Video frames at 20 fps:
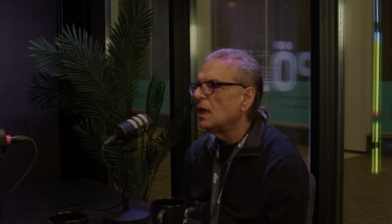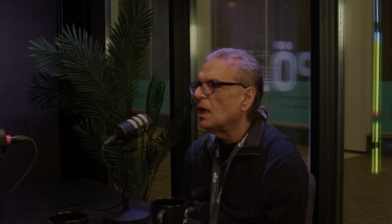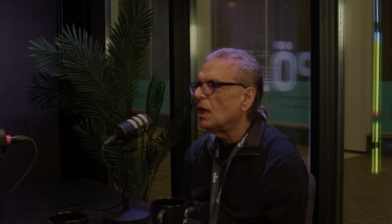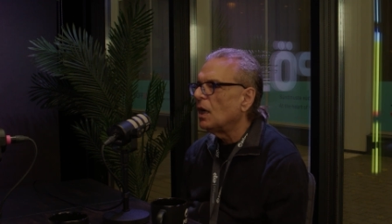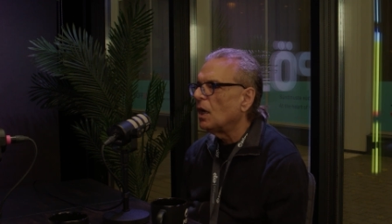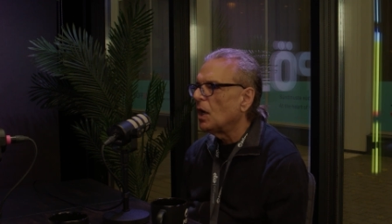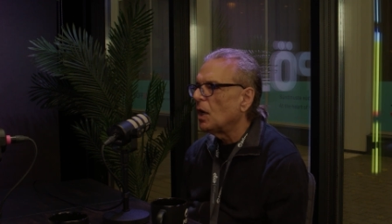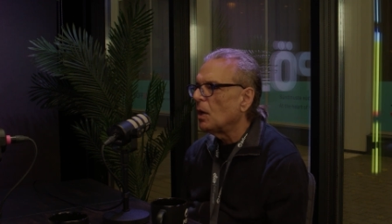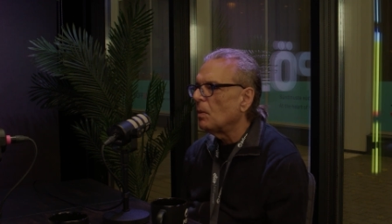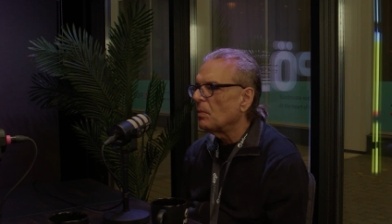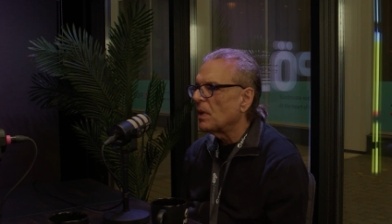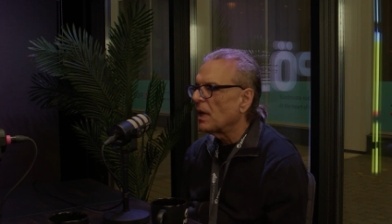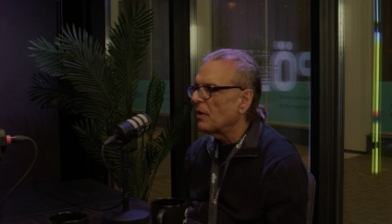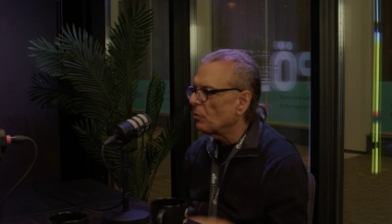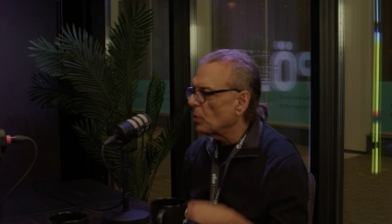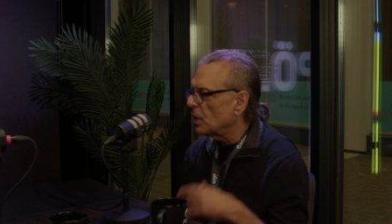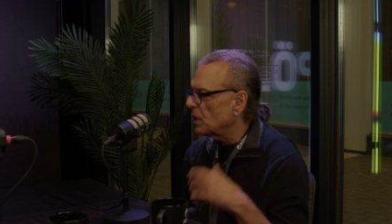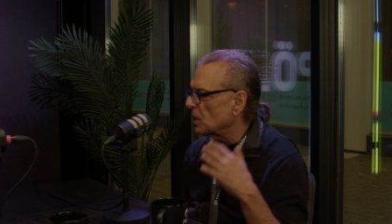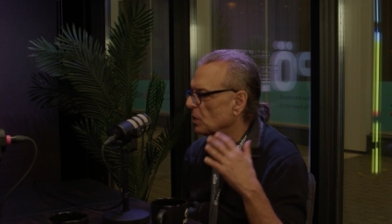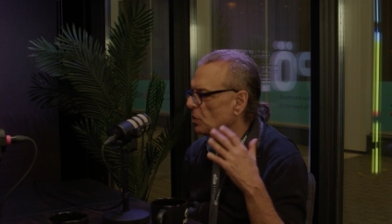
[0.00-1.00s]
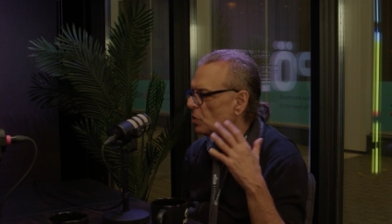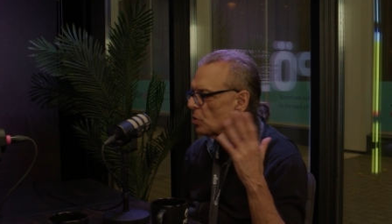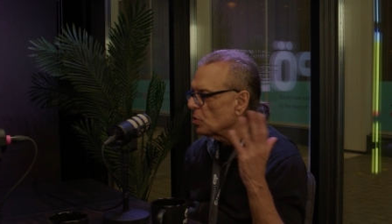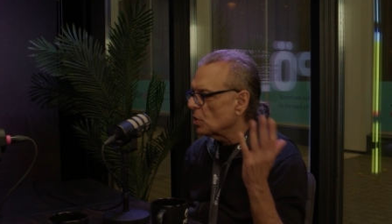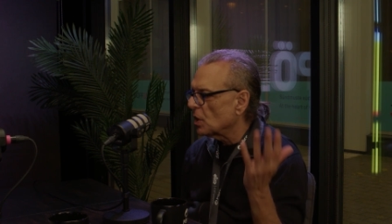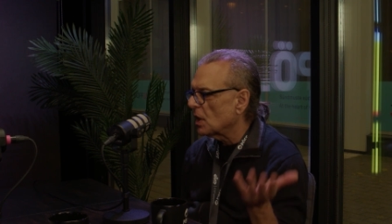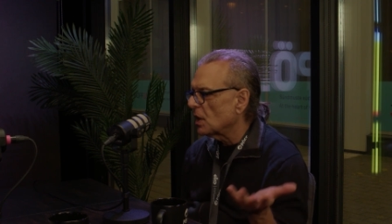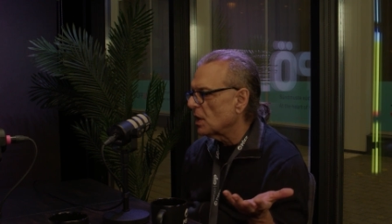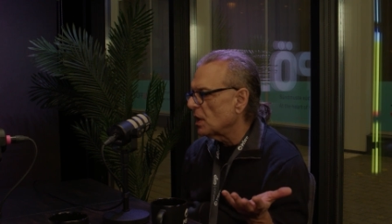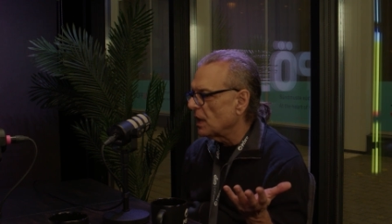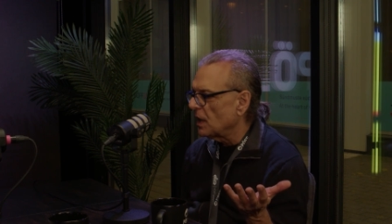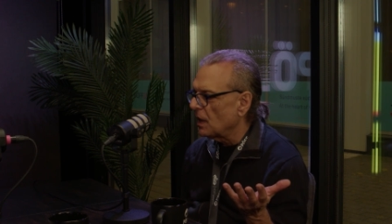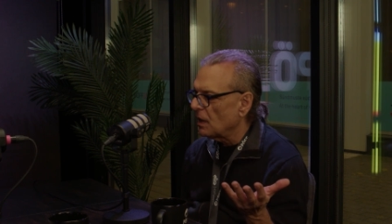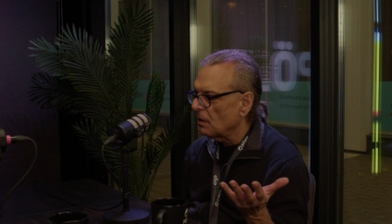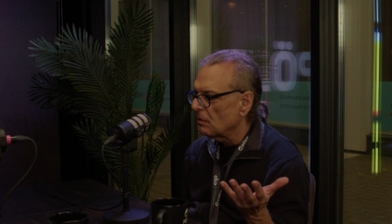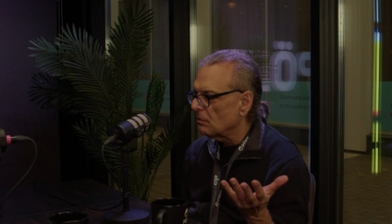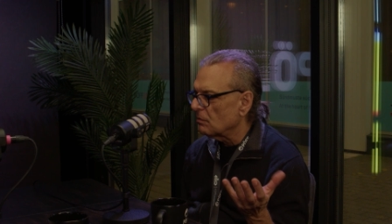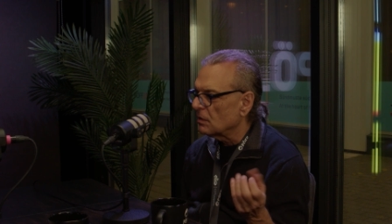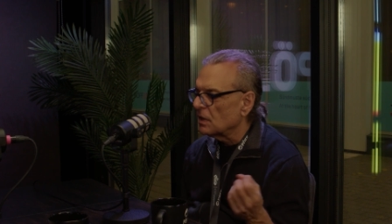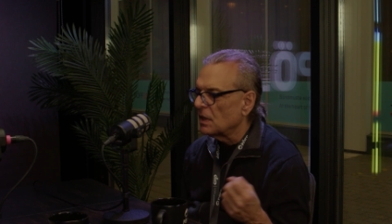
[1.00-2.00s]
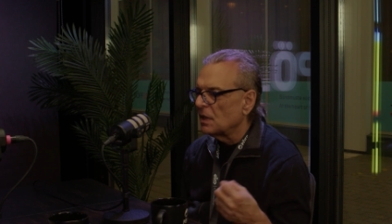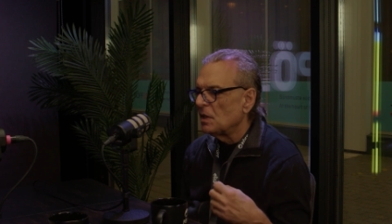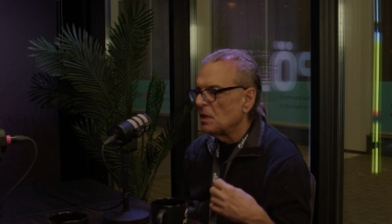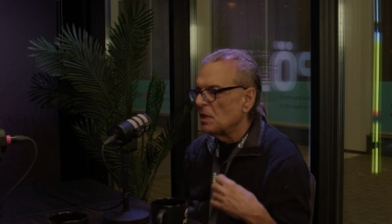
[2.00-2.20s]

um, when you are in